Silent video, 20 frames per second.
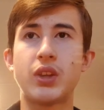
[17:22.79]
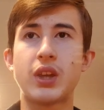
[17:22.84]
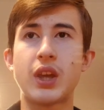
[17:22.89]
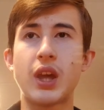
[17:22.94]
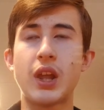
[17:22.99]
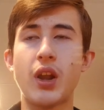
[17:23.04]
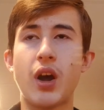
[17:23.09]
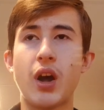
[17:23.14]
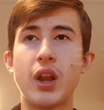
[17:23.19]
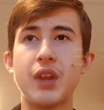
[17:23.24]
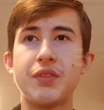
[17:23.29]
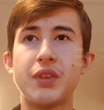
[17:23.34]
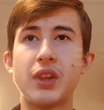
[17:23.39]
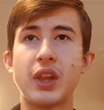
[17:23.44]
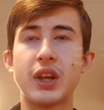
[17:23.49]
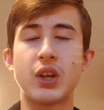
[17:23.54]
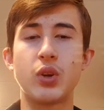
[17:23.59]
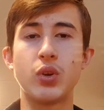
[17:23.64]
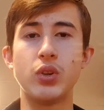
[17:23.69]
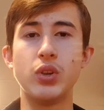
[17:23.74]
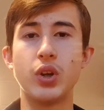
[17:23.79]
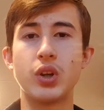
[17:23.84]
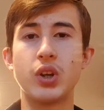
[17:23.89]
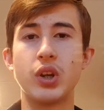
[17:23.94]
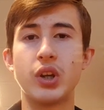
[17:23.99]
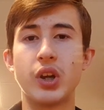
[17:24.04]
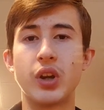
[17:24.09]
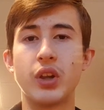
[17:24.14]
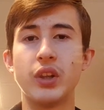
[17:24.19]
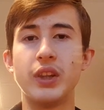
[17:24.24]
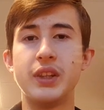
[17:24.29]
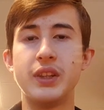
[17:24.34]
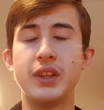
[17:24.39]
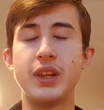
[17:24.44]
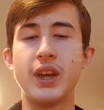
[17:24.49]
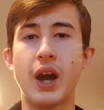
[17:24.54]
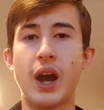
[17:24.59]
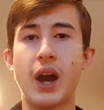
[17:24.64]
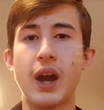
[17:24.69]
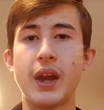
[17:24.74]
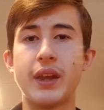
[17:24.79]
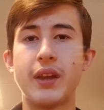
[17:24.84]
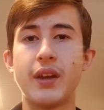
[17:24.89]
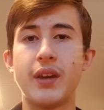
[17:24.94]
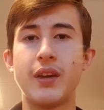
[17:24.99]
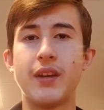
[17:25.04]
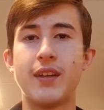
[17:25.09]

cannot even like look a girl in the eye,